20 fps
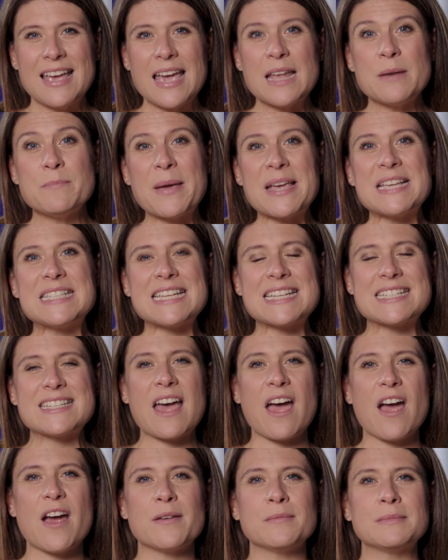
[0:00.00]
In basic
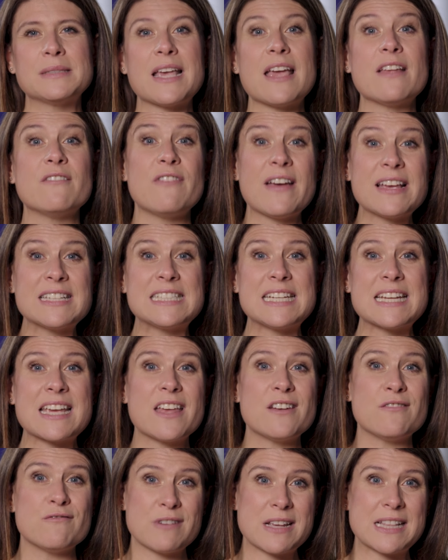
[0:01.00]
terms, investing
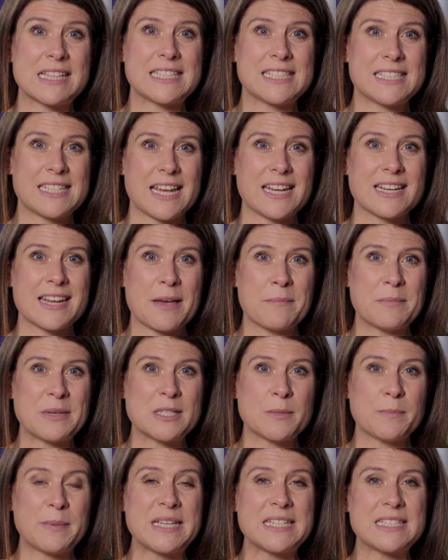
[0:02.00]
in real estate can be
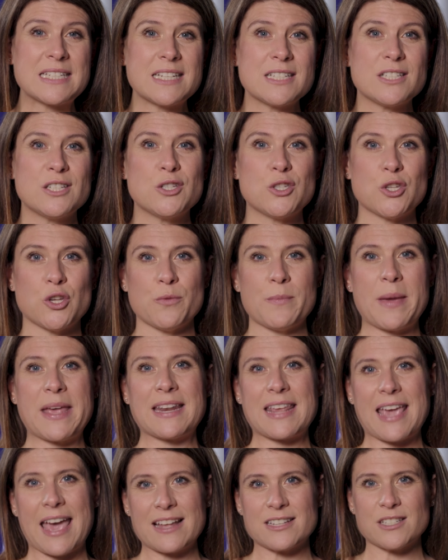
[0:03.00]
split into two
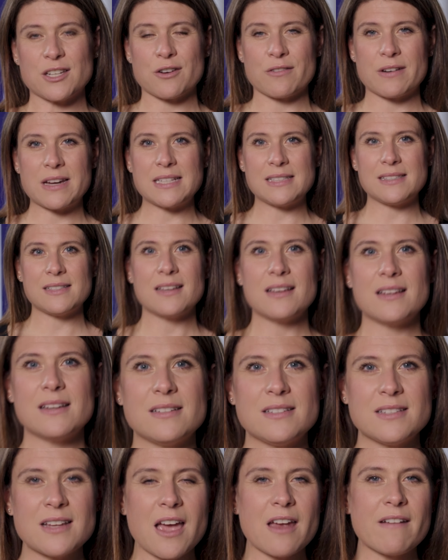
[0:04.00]
main categories:
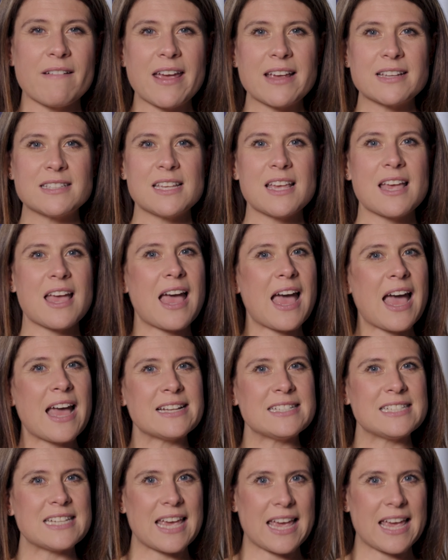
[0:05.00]
direct and